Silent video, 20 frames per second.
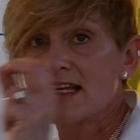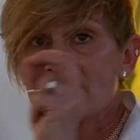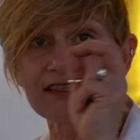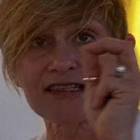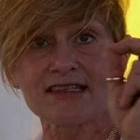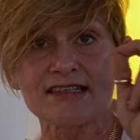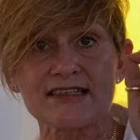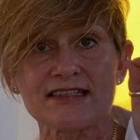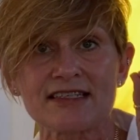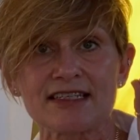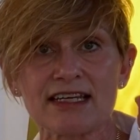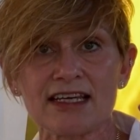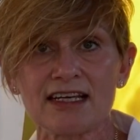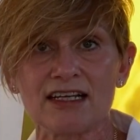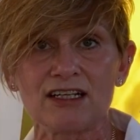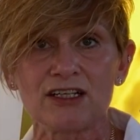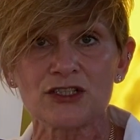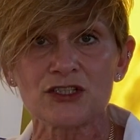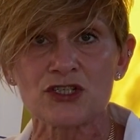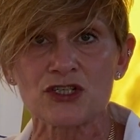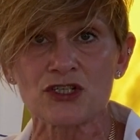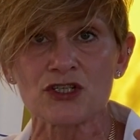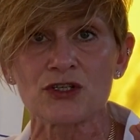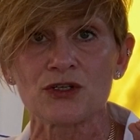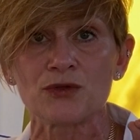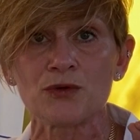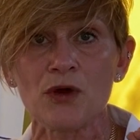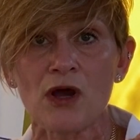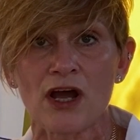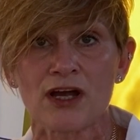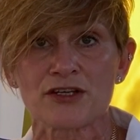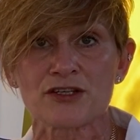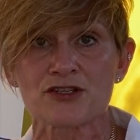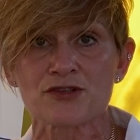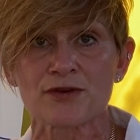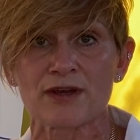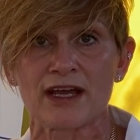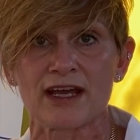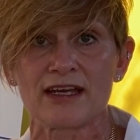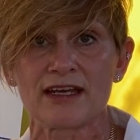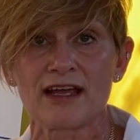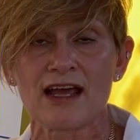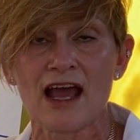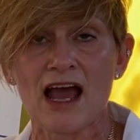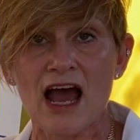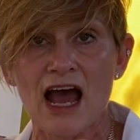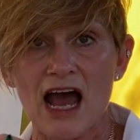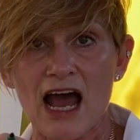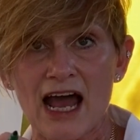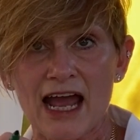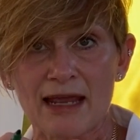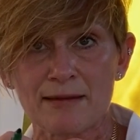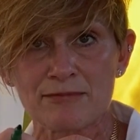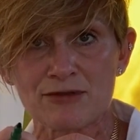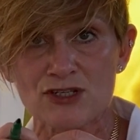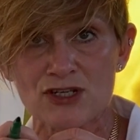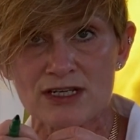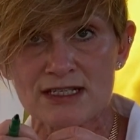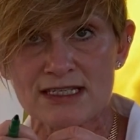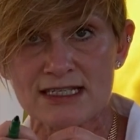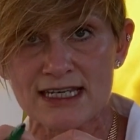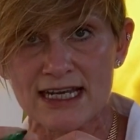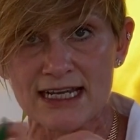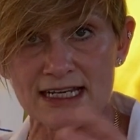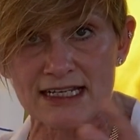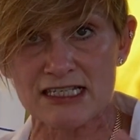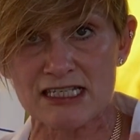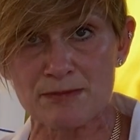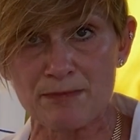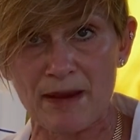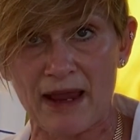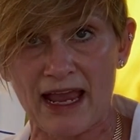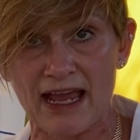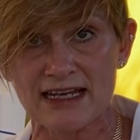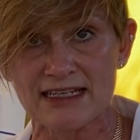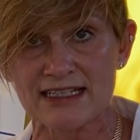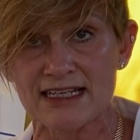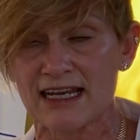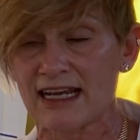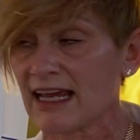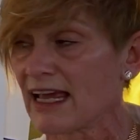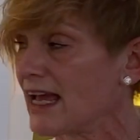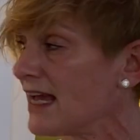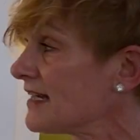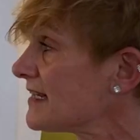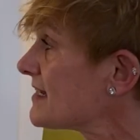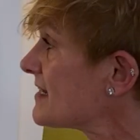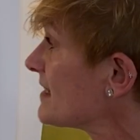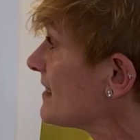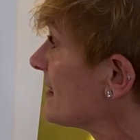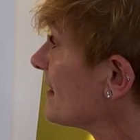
still 200. I'm just expanding it.